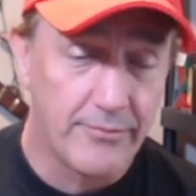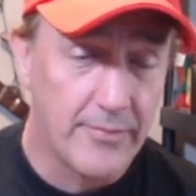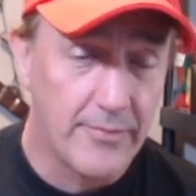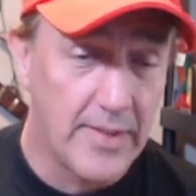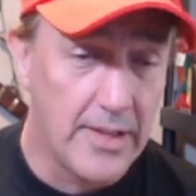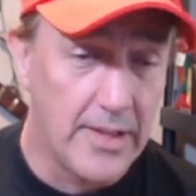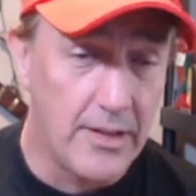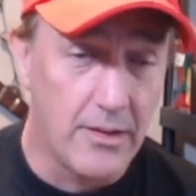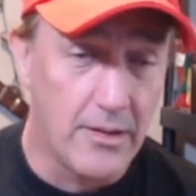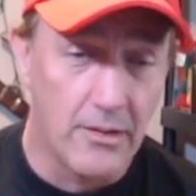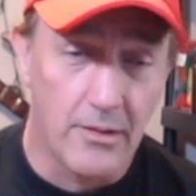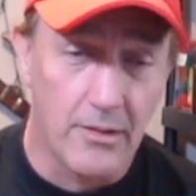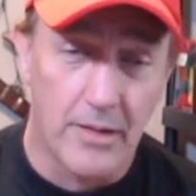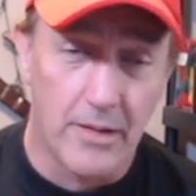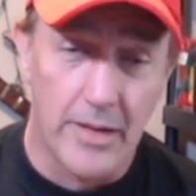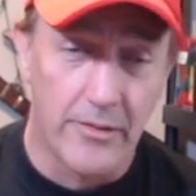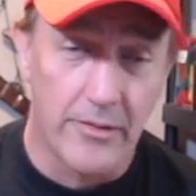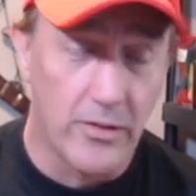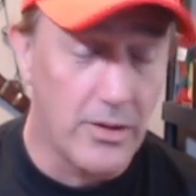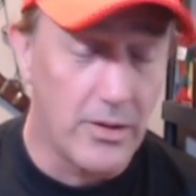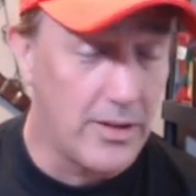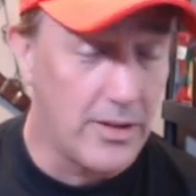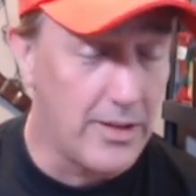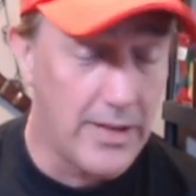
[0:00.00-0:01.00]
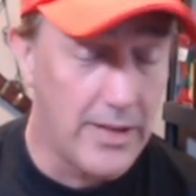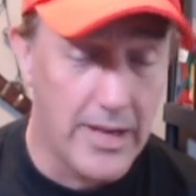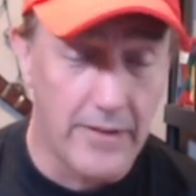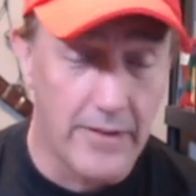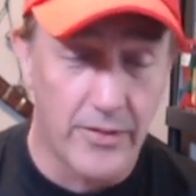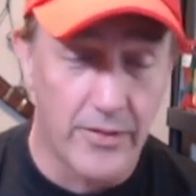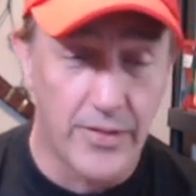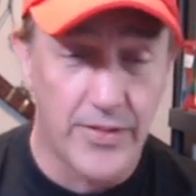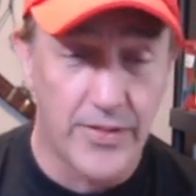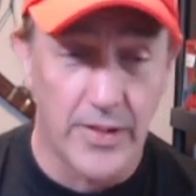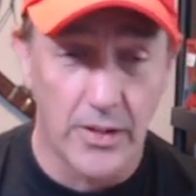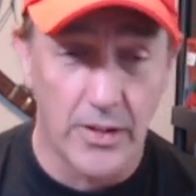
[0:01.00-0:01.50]
know,
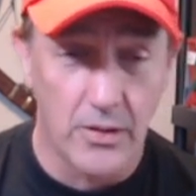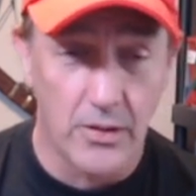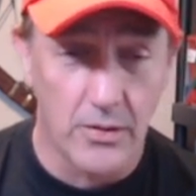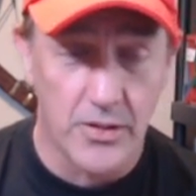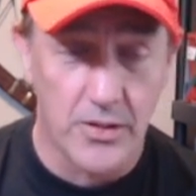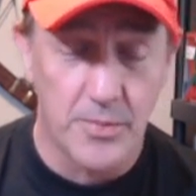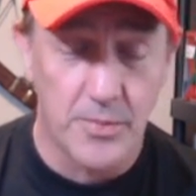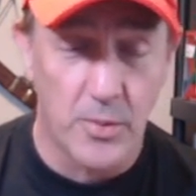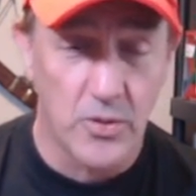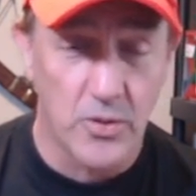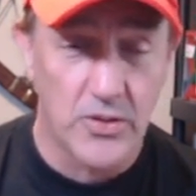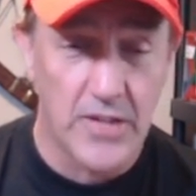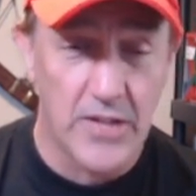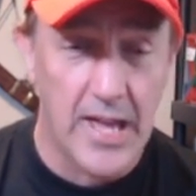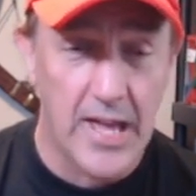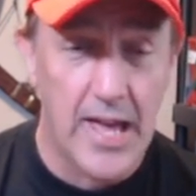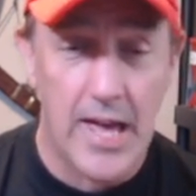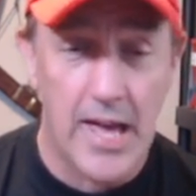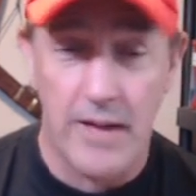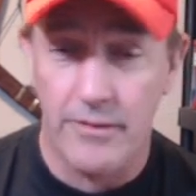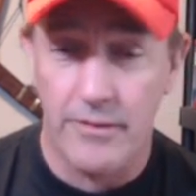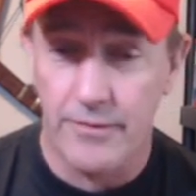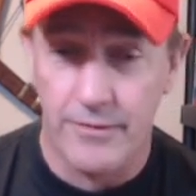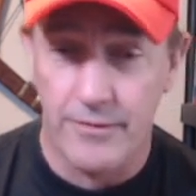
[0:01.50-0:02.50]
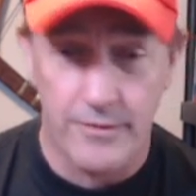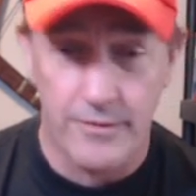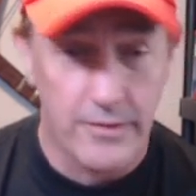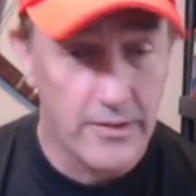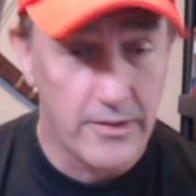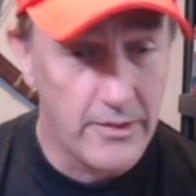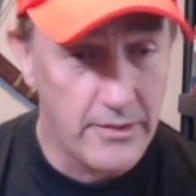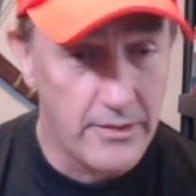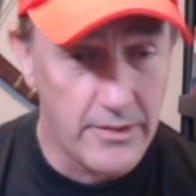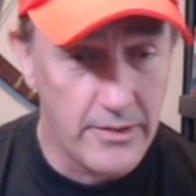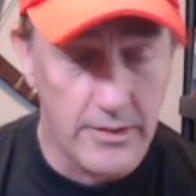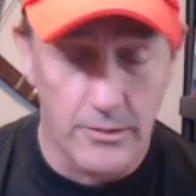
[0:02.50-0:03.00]
everything you were supposed to have.
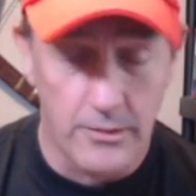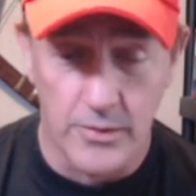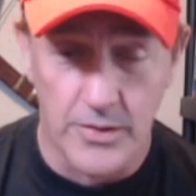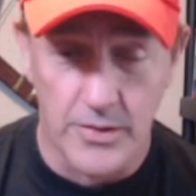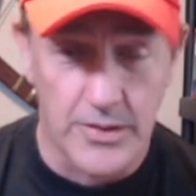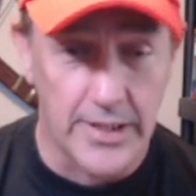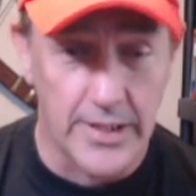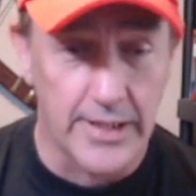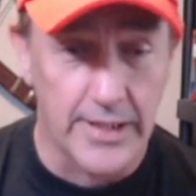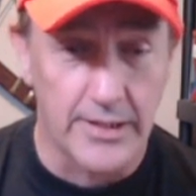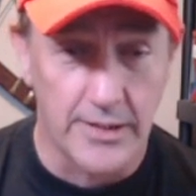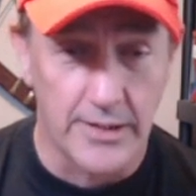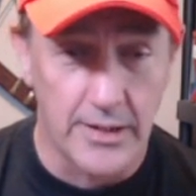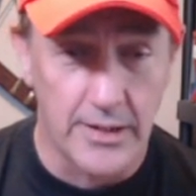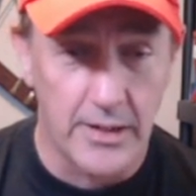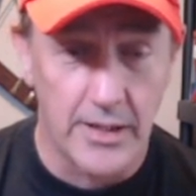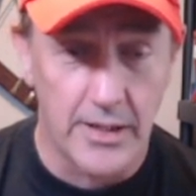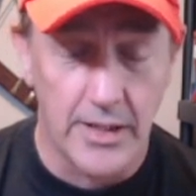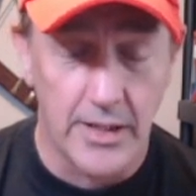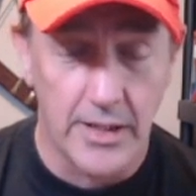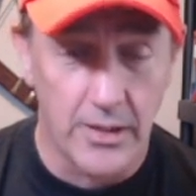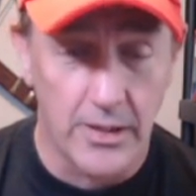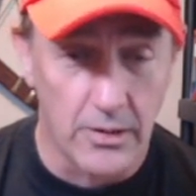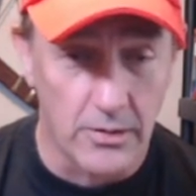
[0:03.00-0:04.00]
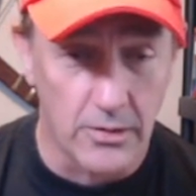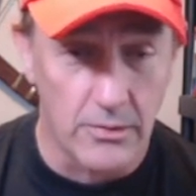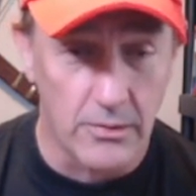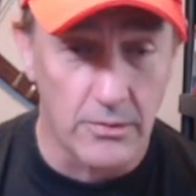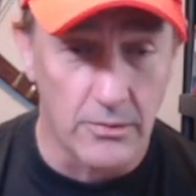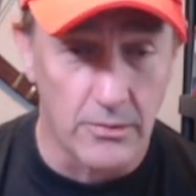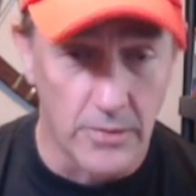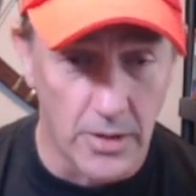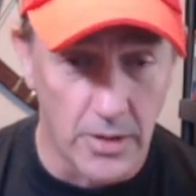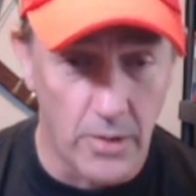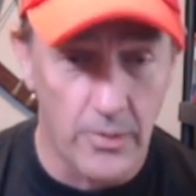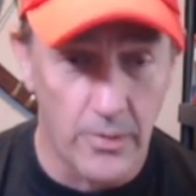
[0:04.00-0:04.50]
It was like literally you're
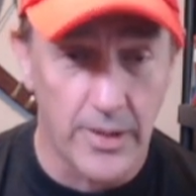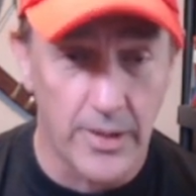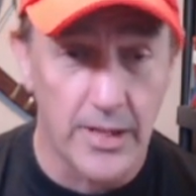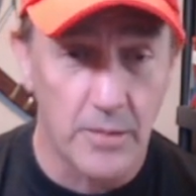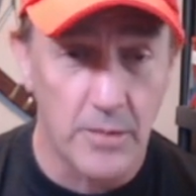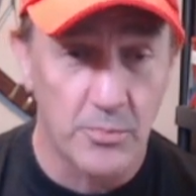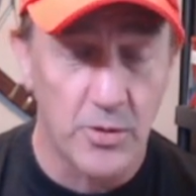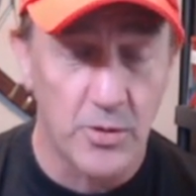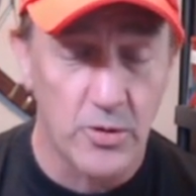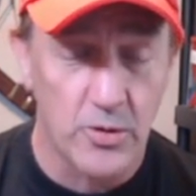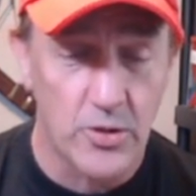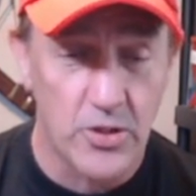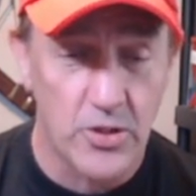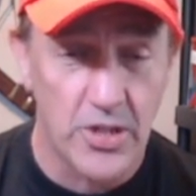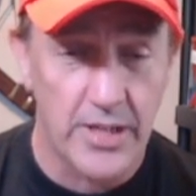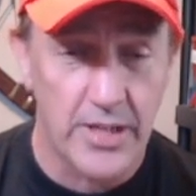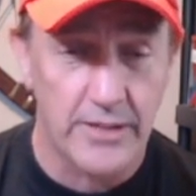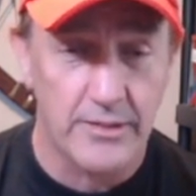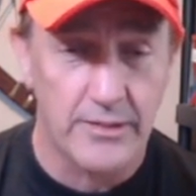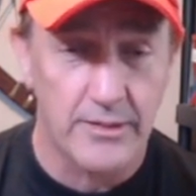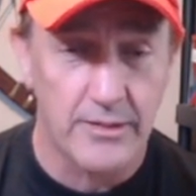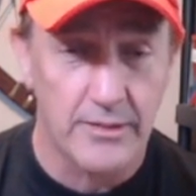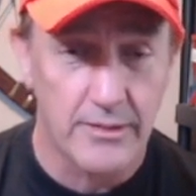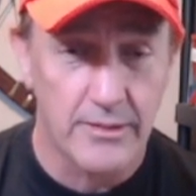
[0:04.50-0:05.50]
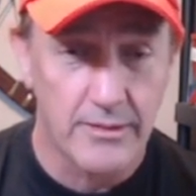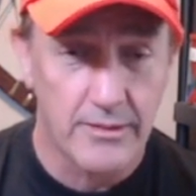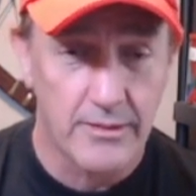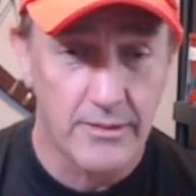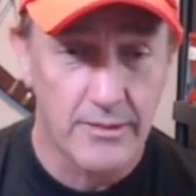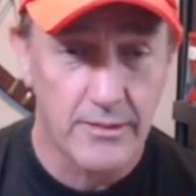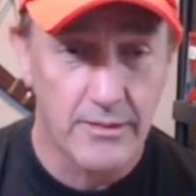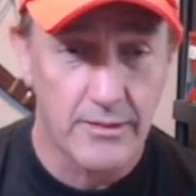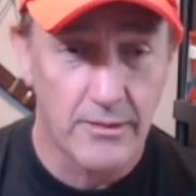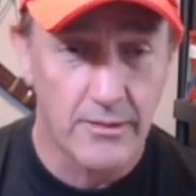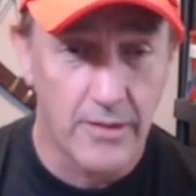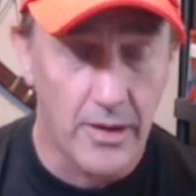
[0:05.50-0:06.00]
loading up your shit
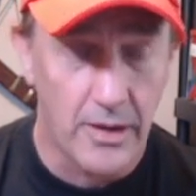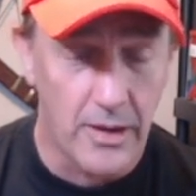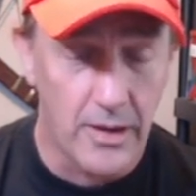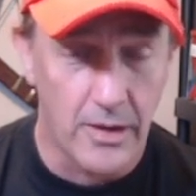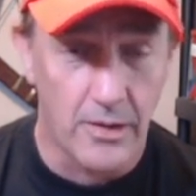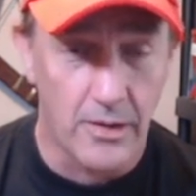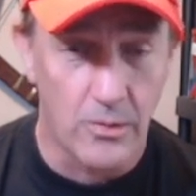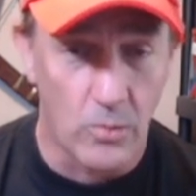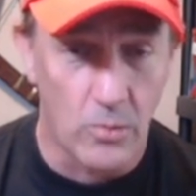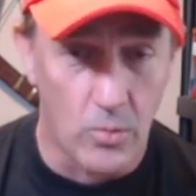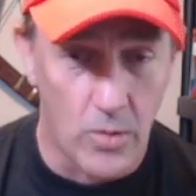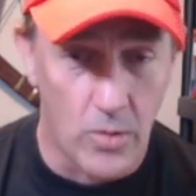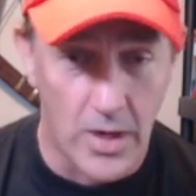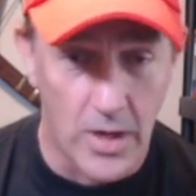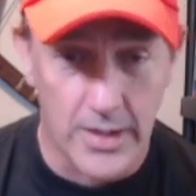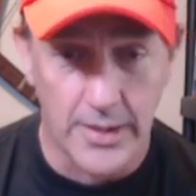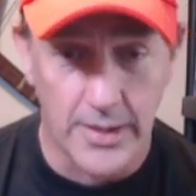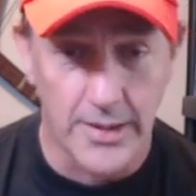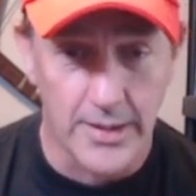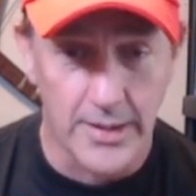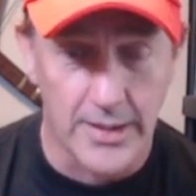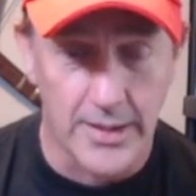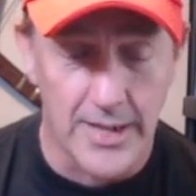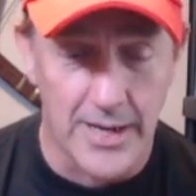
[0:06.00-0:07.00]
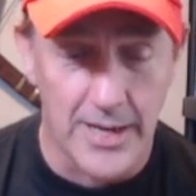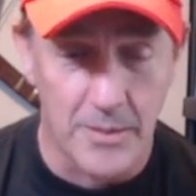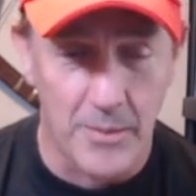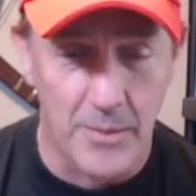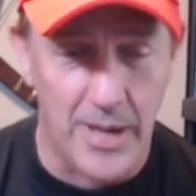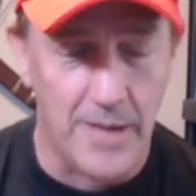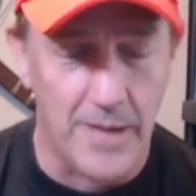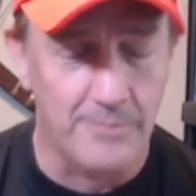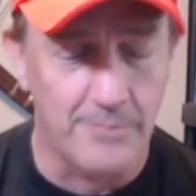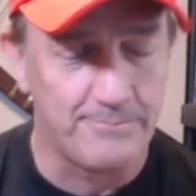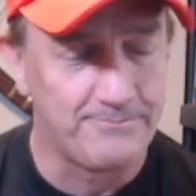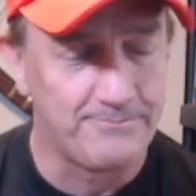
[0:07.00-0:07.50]
and walking to combat.